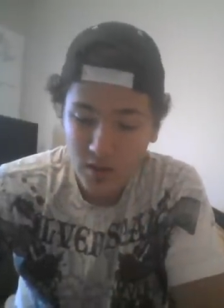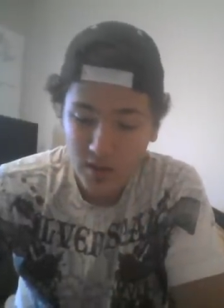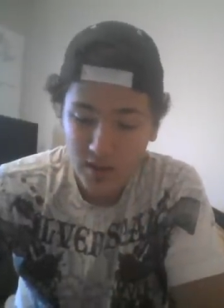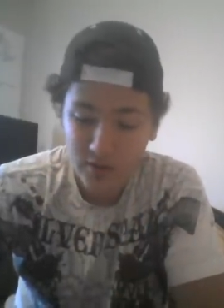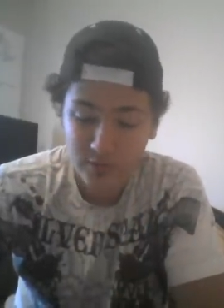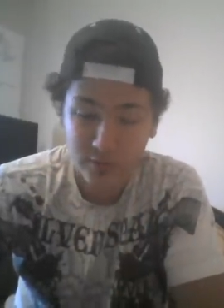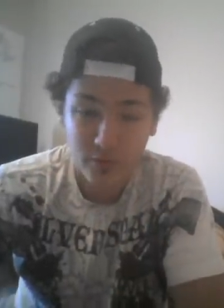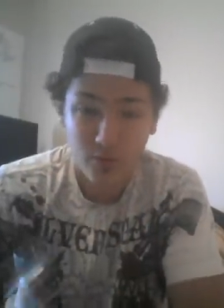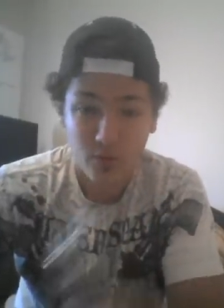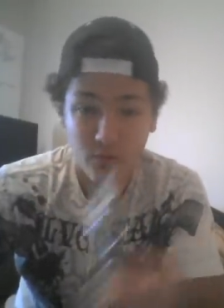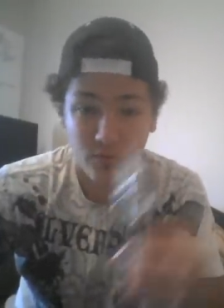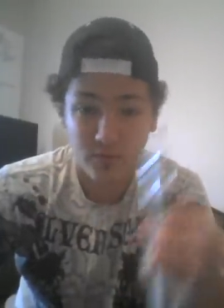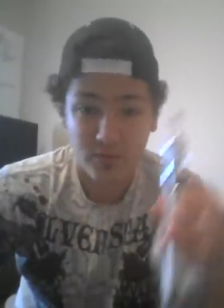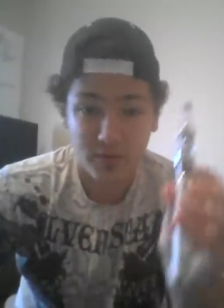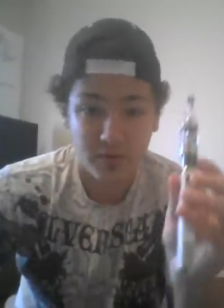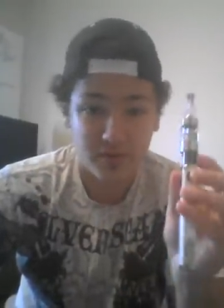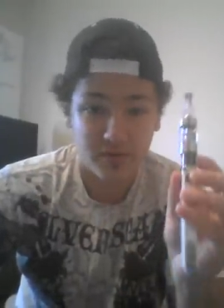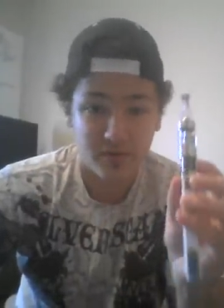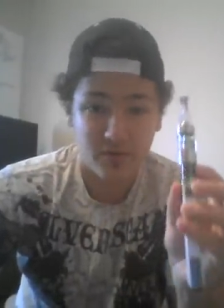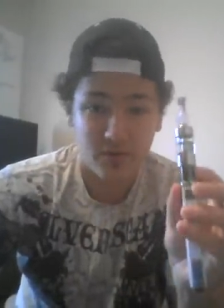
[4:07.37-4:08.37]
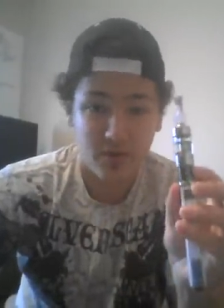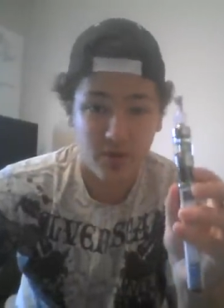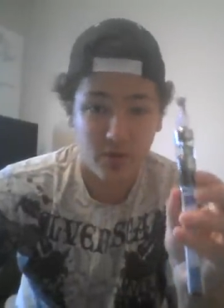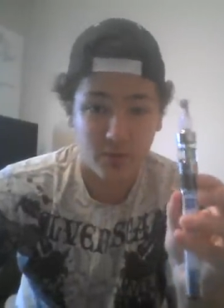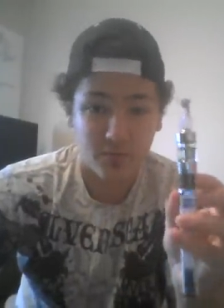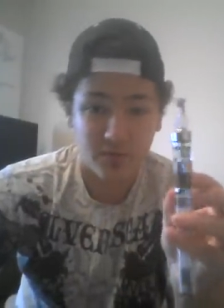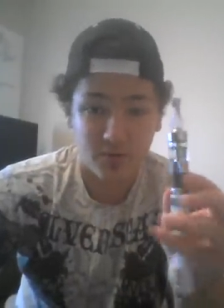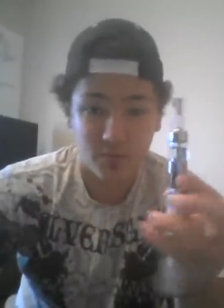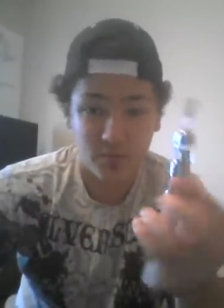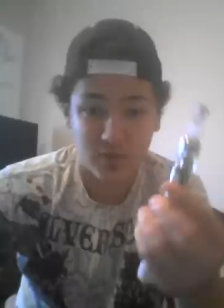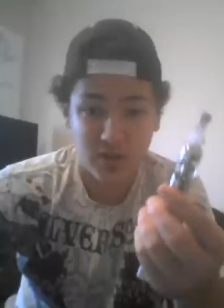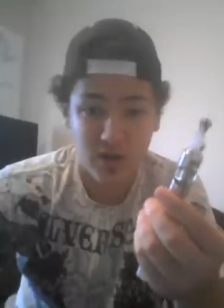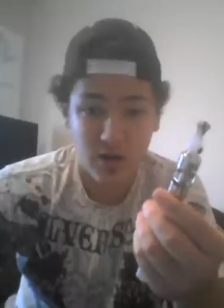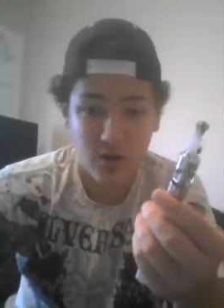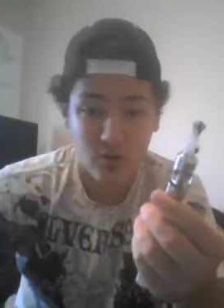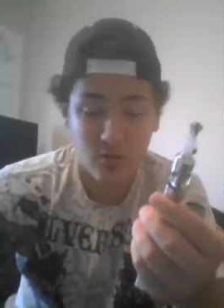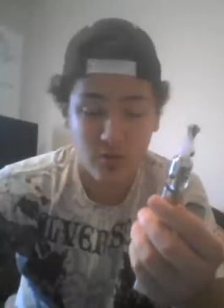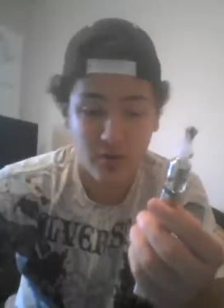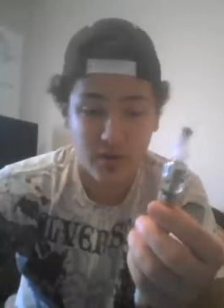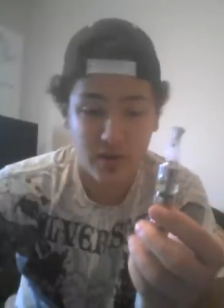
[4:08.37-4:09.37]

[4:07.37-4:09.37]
I don't know, hopefully this will help someone out,